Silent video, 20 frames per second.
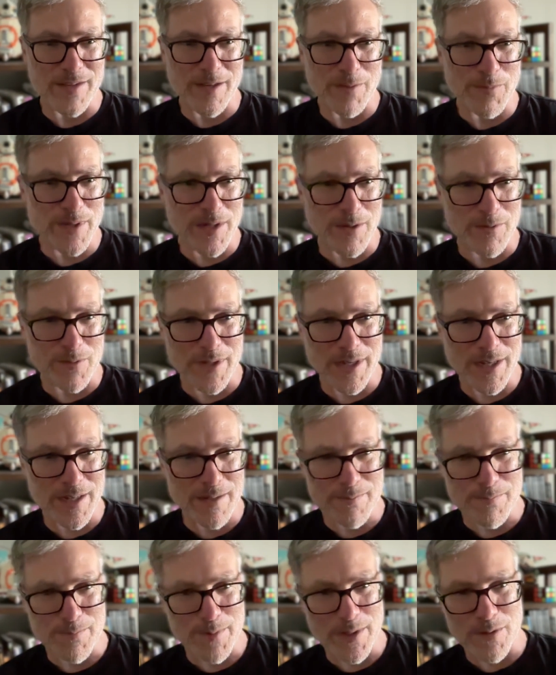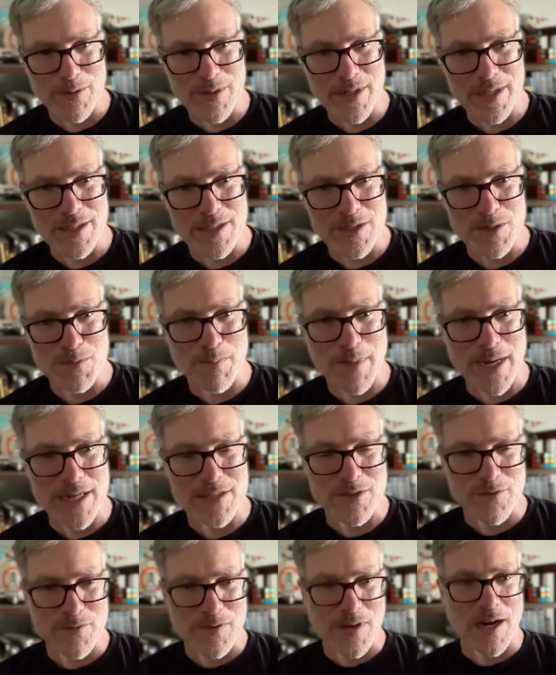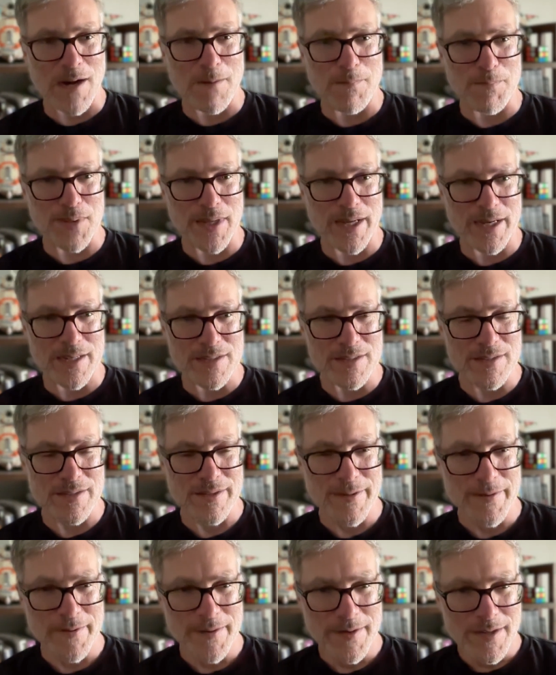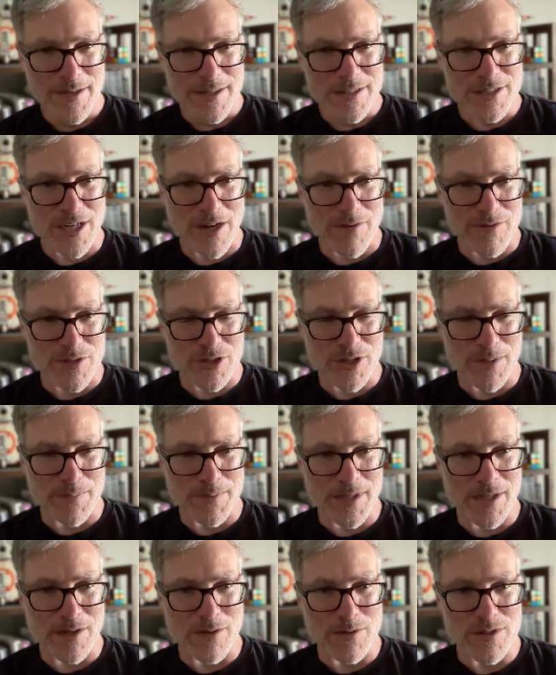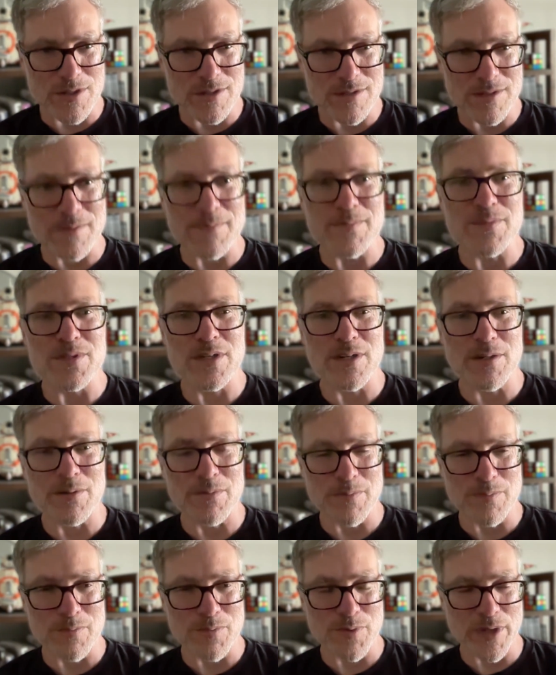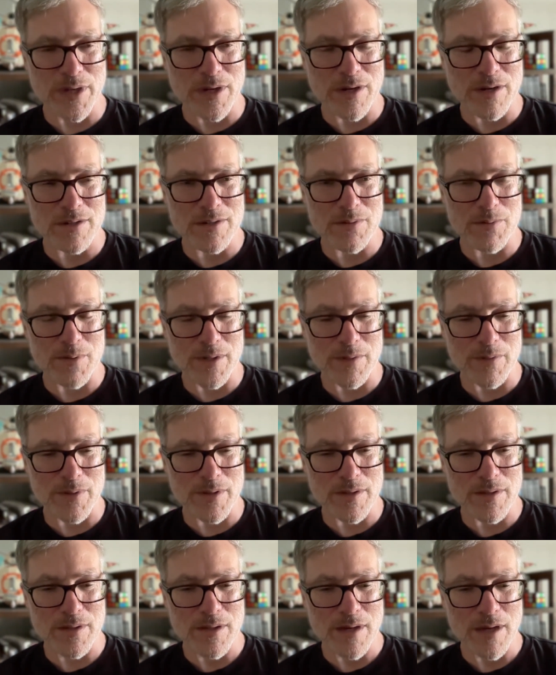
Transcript: Like we don't need these massive complex JavaScript ecosystems that are really hard to work with.